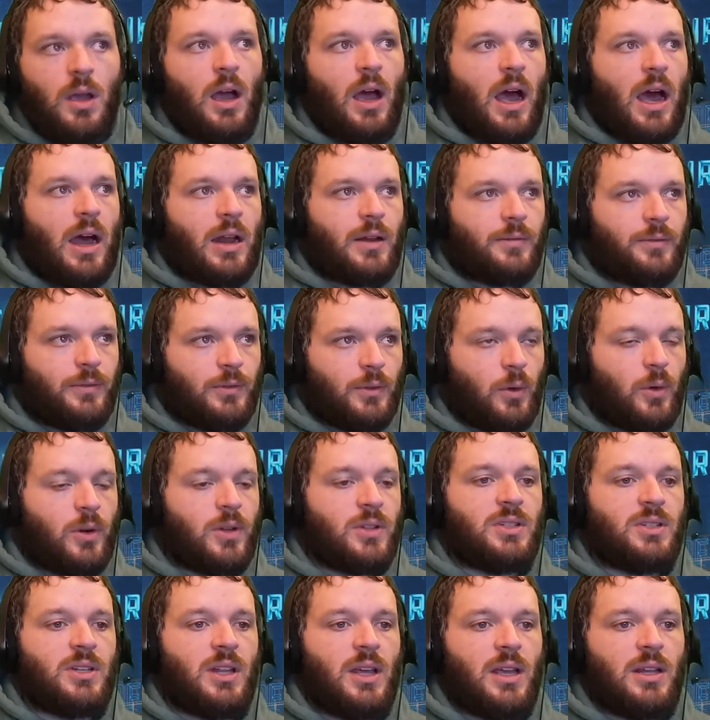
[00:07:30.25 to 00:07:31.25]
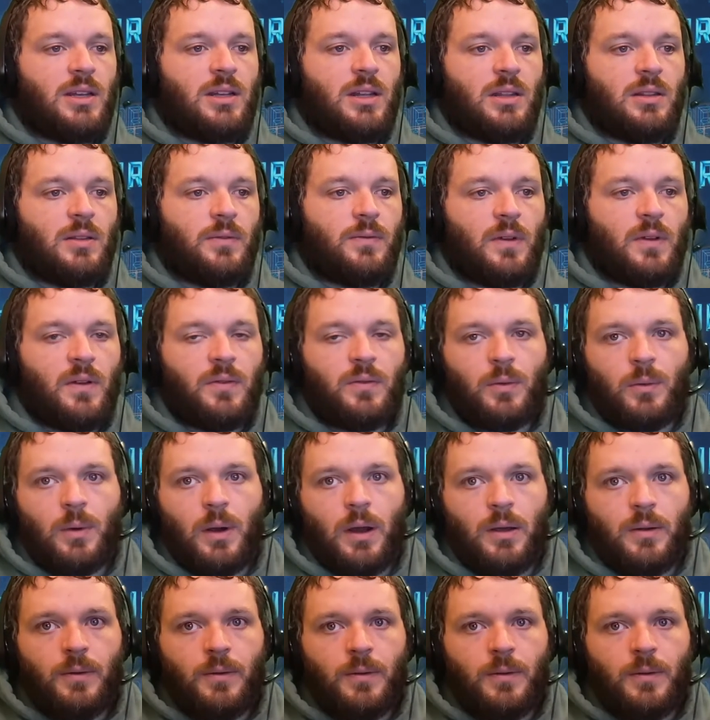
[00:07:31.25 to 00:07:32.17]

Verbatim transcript: out of Florida State in the fifth round.